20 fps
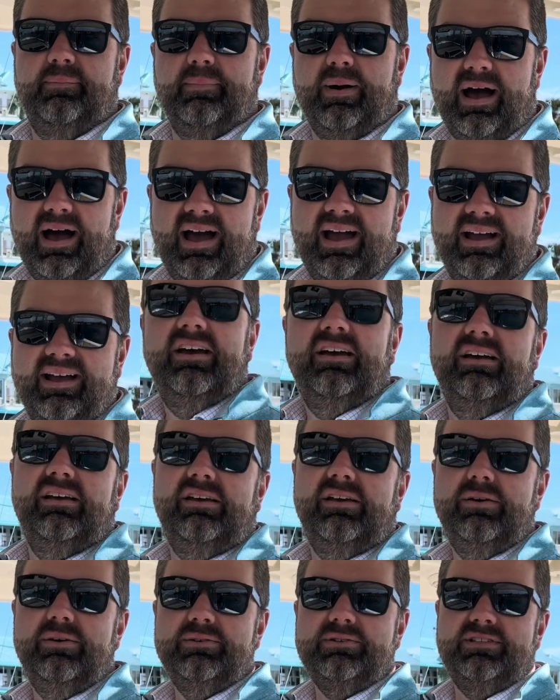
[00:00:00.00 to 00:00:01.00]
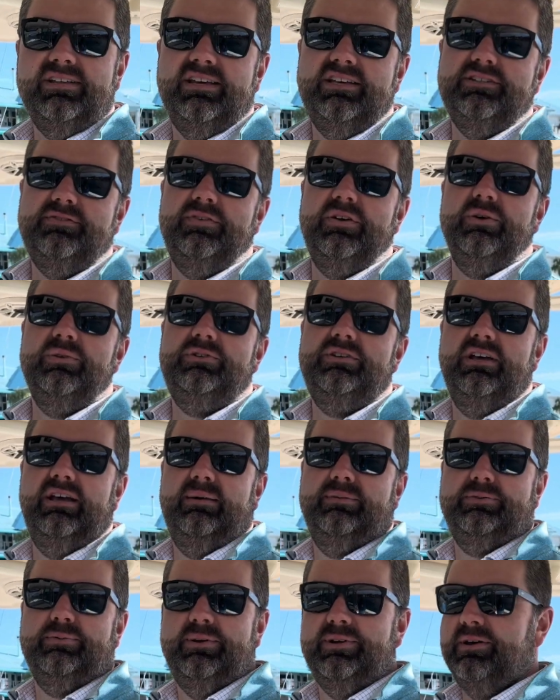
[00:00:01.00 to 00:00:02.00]
by. Use these few
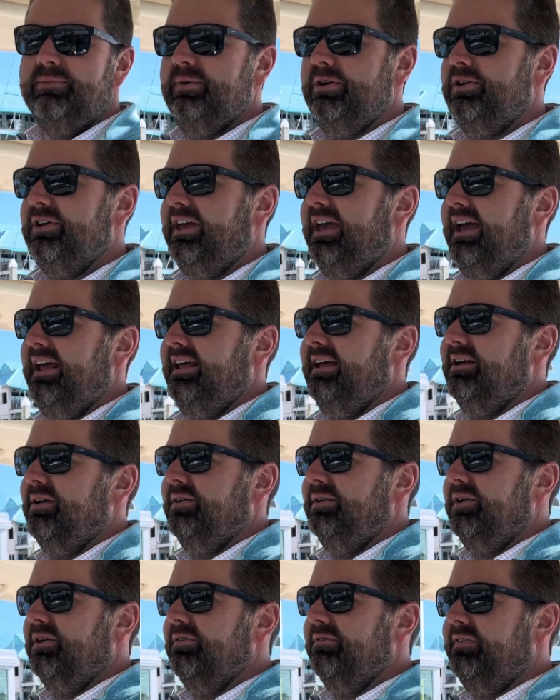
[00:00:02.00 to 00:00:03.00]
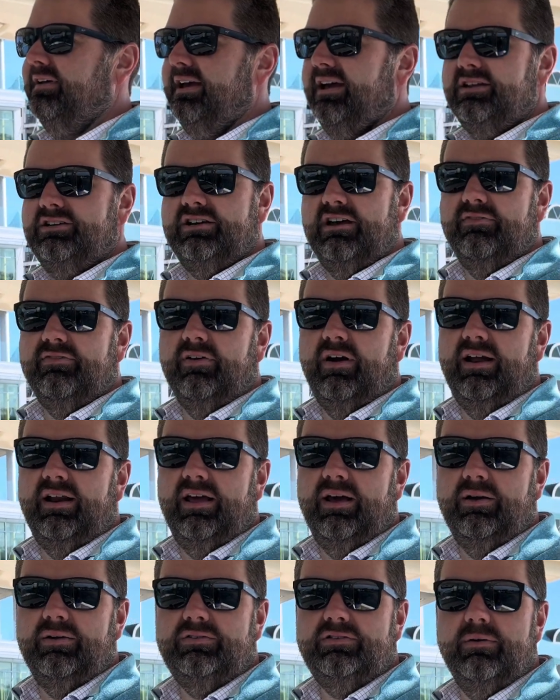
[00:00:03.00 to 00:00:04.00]
tips when communicating on your VHF
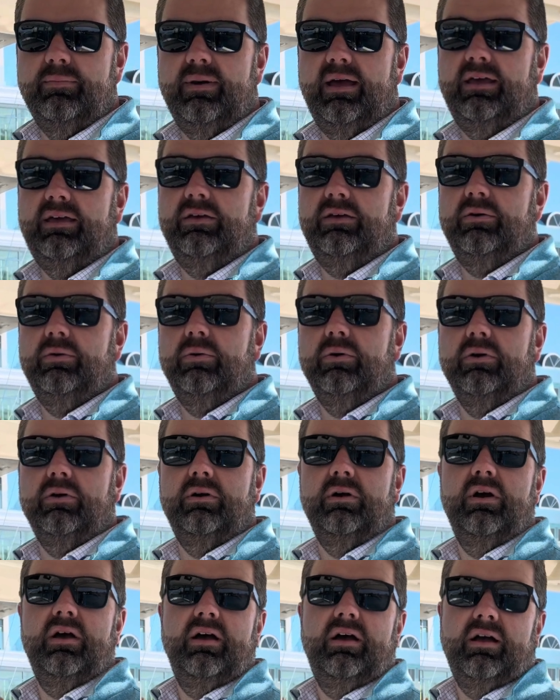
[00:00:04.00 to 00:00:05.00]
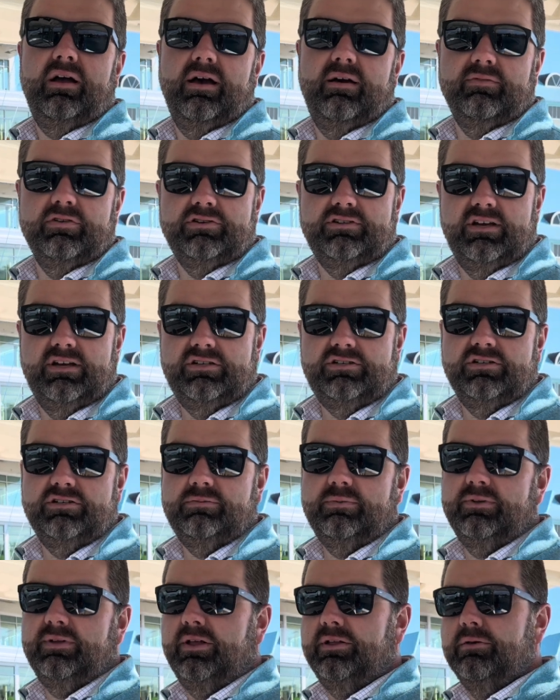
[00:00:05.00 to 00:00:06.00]
radio to make your conversations
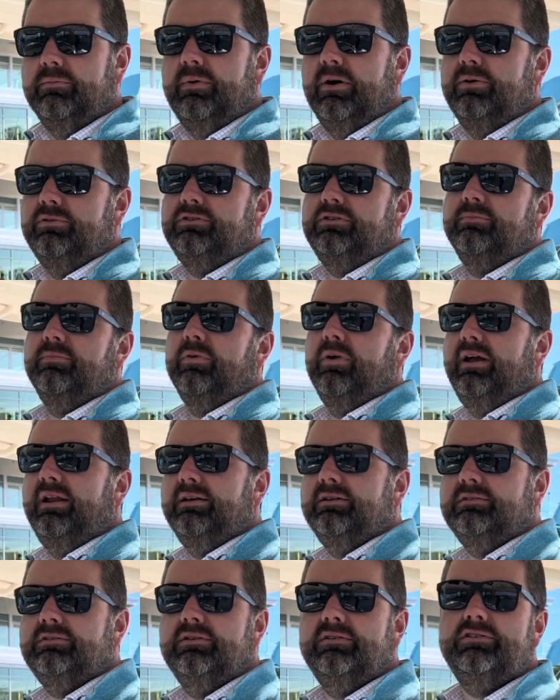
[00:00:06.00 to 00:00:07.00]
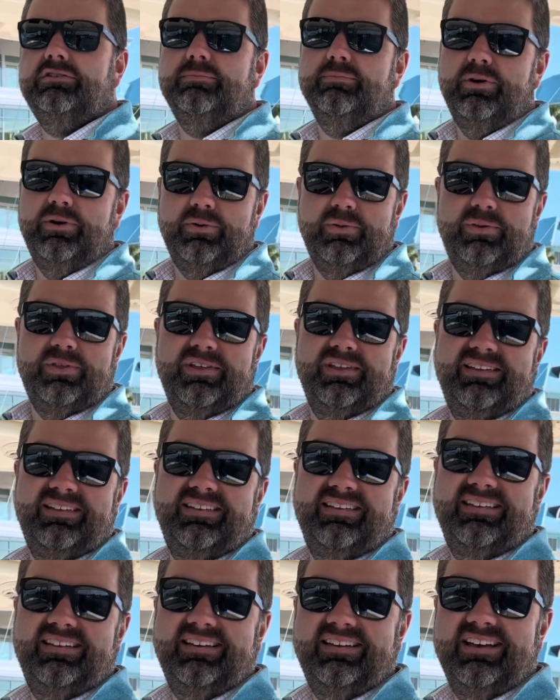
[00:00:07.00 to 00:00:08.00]
with other boats and marinas smooth.
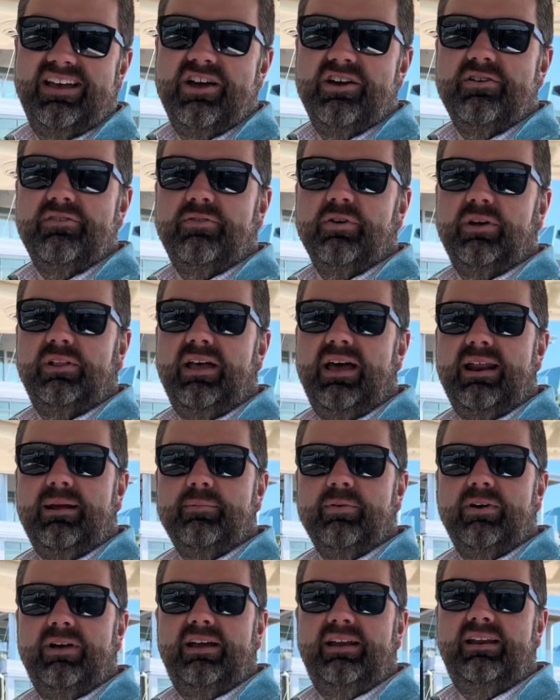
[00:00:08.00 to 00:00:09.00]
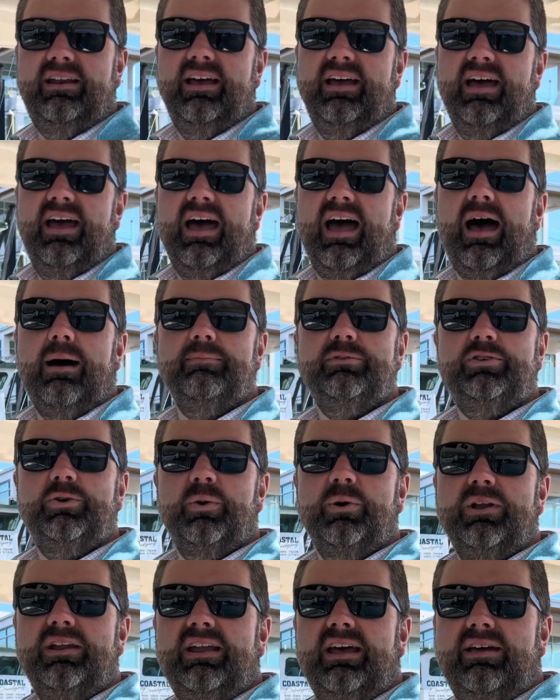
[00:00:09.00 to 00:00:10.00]
For Atlantic Marine, I'm
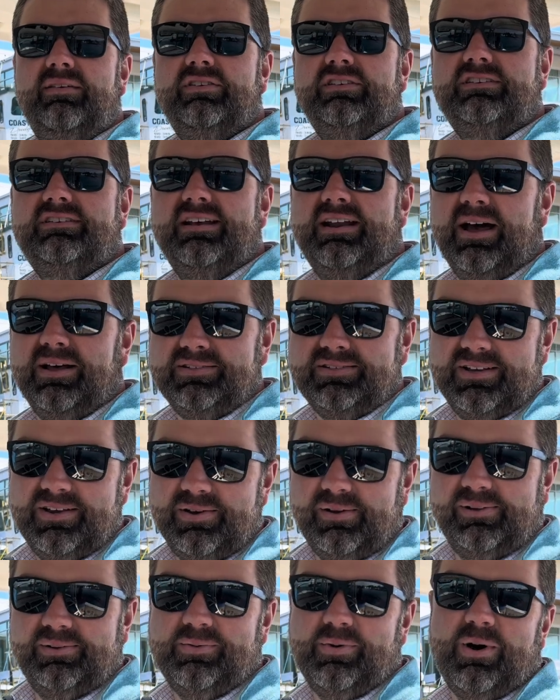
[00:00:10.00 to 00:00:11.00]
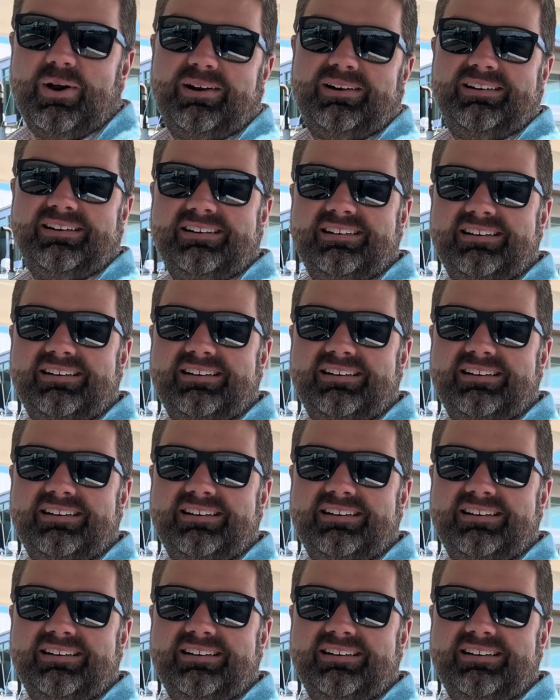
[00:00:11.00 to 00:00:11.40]
Jordan Davis, and I'll see you on the water.